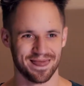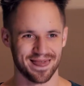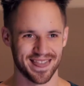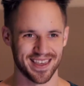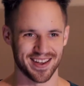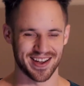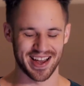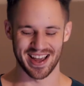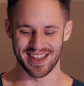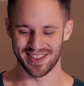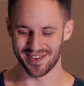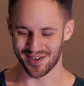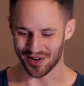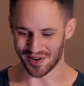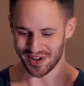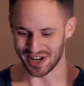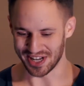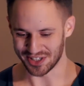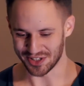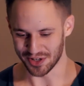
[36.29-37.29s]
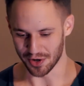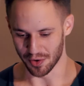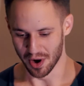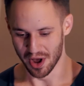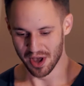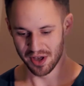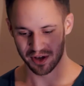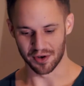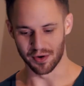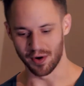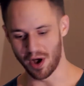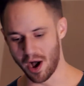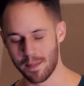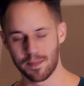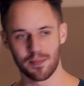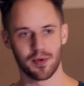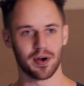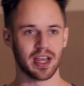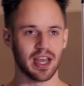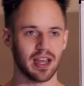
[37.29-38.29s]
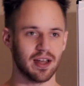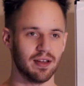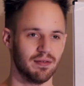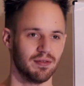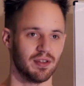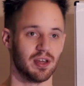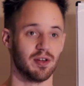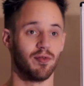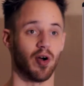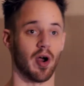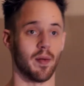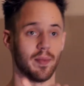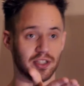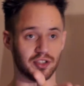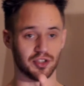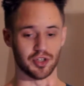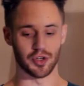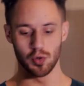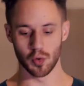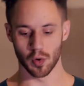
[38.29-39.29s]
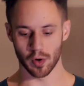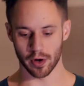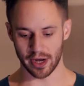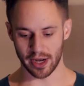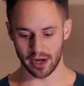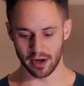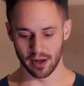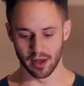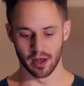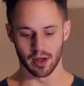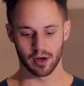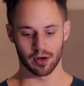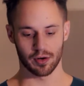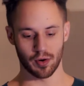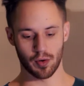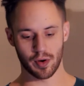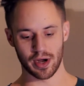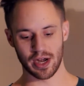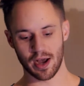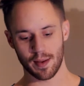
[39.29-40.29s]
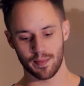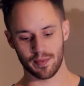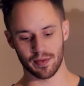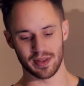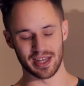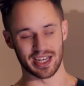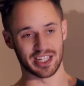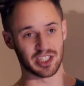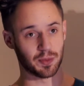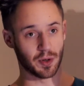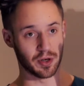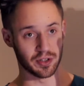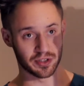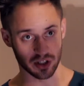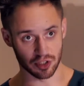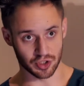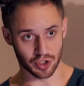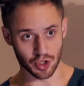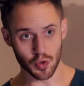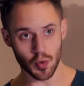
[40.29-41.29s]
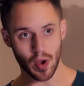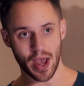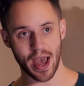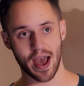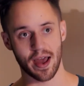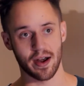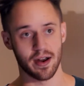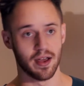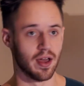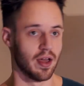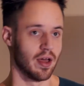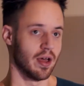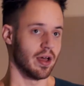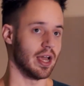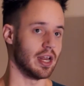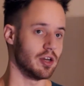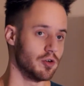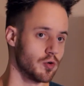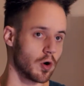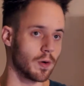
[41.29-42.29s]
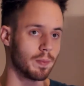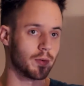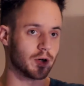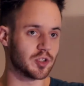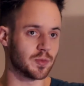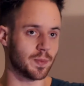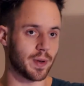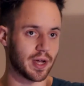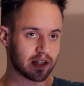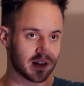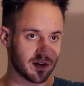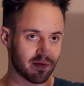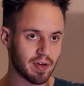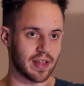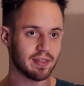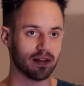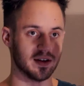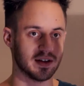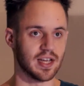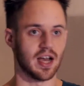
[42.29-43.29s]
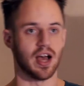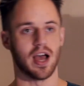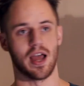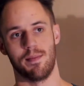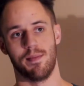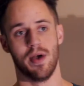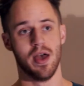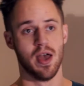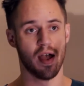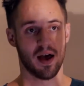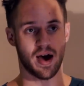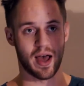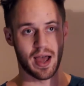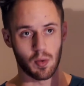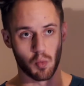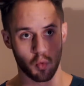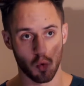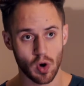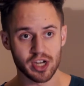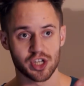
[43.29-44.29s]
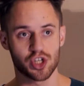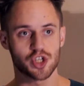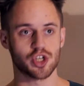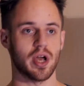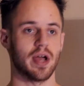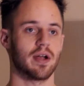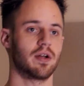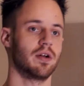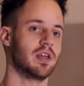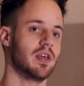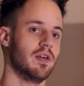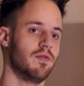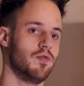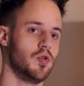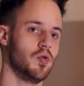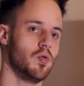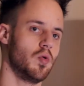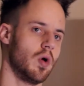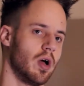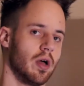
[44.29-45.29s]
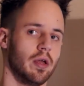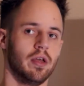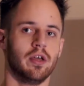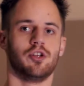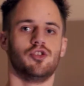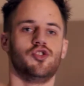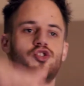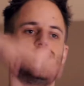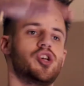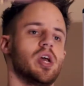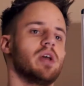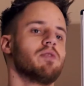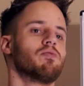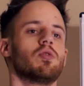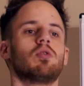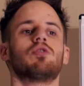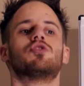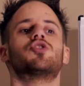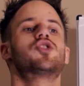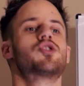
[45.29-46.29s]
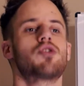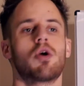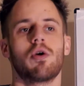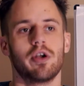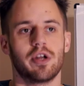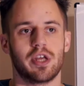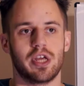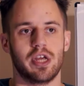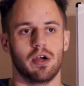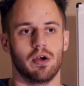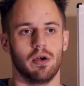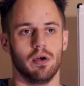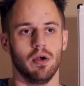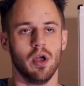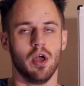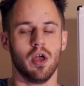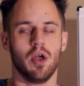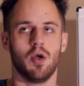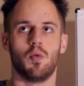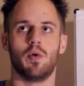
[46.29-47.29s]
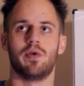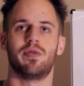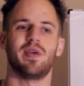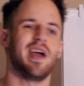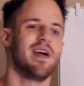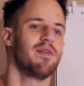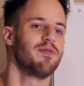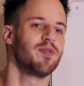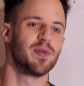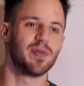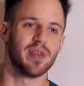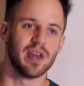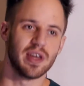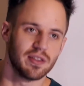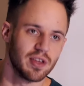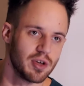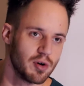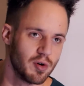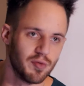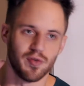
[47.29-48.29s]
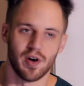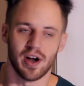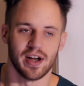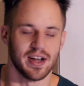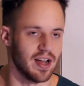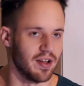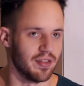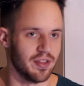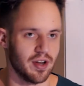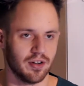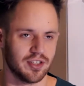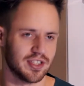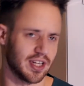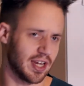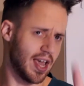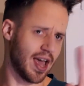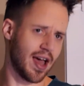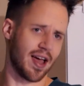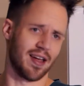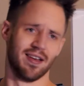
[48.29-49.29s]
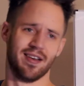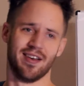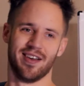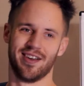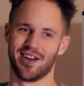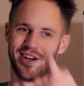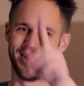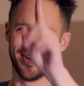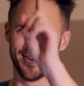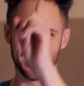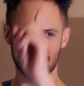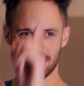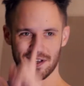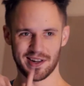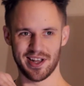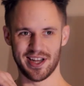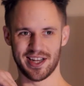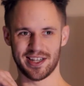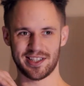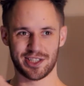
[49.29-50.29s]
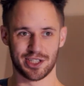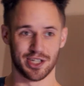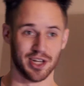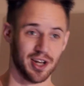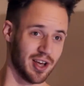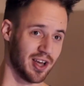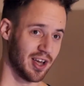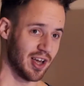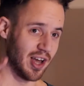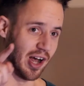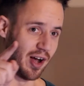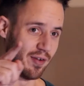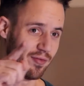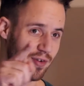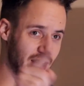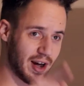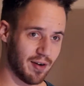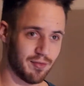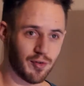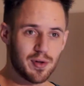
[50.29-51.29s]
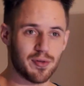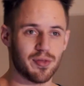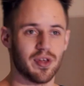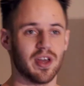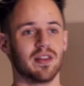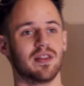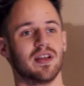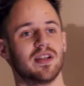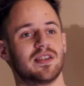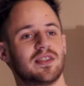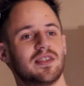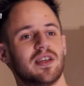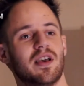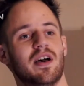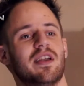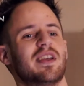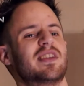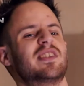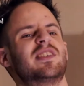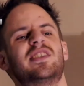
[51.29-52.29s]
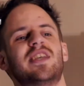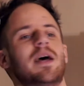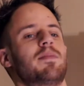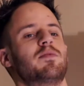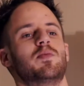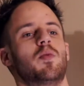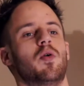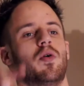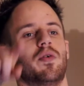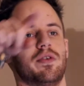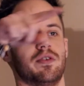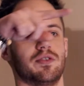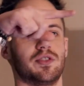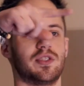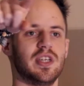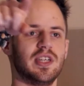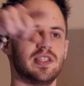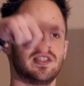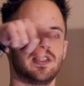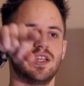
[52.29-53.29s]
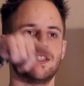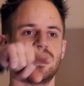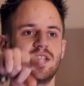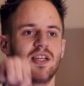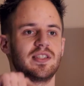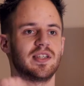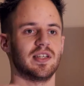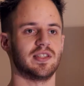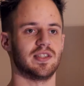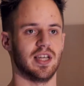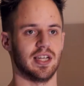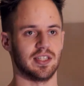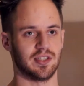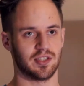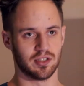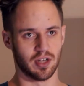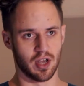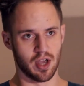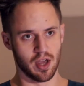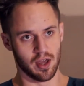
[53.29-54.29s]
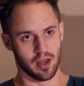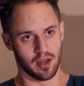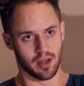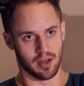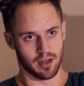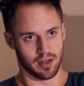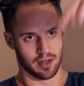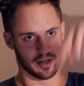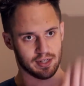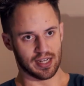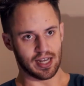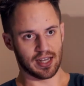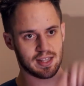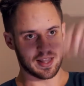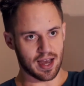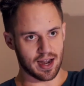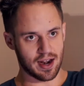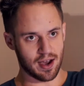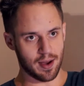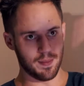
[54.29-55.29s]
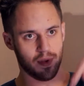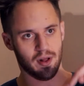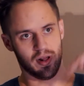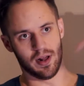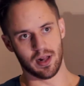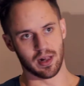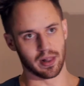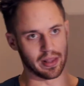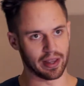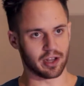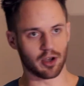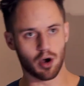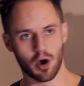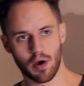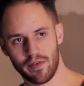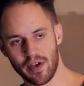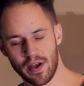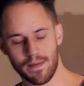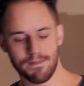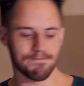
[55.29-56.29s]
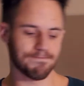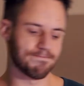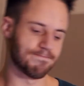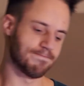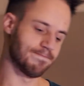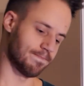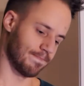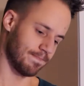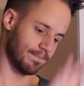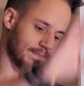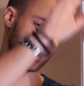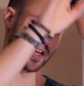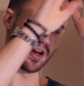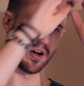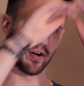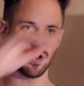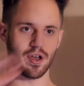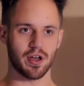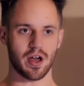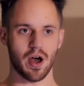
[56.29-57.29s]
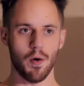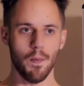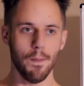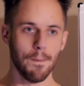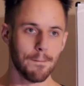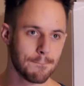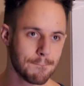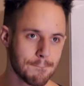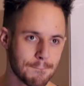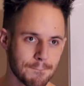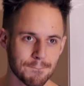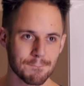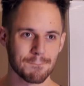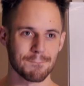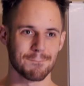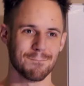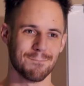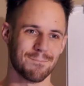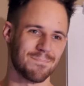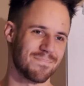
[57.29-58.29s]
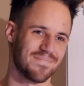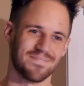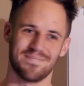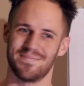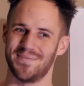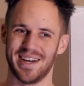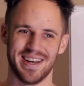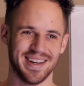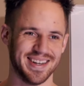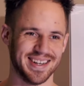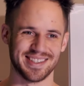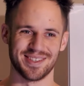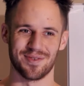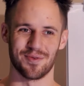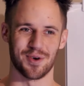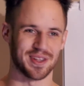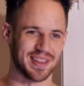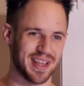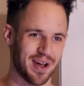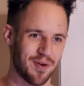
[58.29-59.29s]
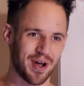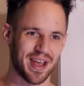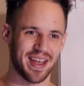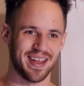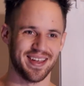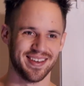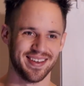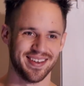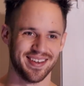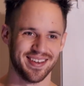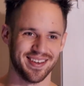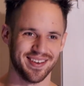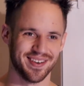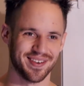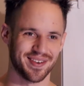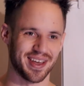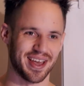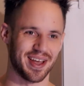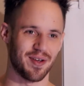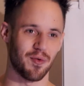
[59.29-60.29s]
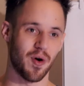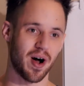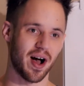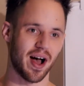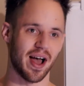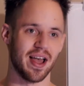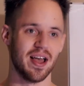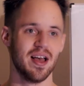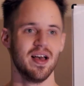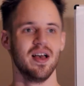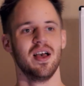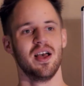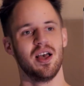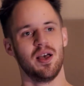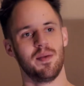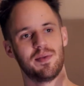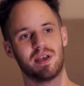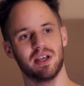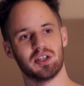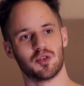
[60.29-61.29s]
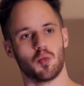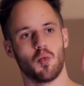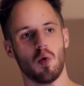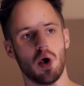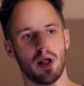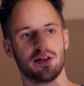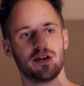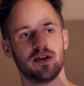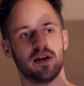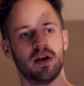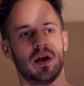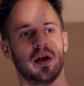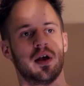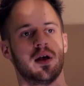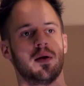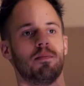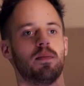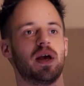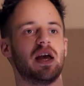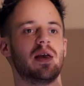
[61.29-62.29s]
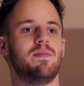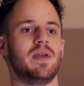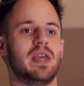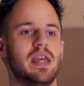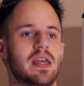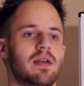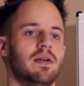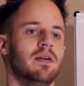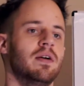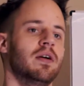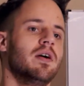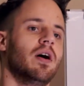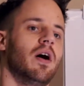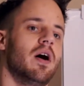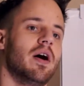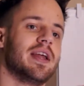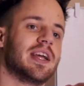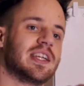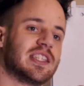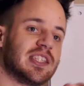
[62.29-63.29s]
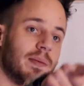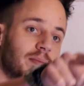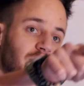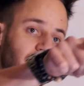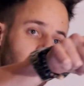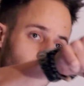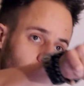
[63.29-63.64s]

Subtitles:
Okay, they're unique to your upbringing, the environments you were in growing up, the experiences you had, and your perspective at the time. I wish I could give you a general chart here with everything that you'll find down there. It's like, hey, here's the list of everything that's unacceptable. There's this, this, this, this, this. Dig that up, let go of it, here you go. But it doesn't work that way. Okay, why? Because what may be unacceptable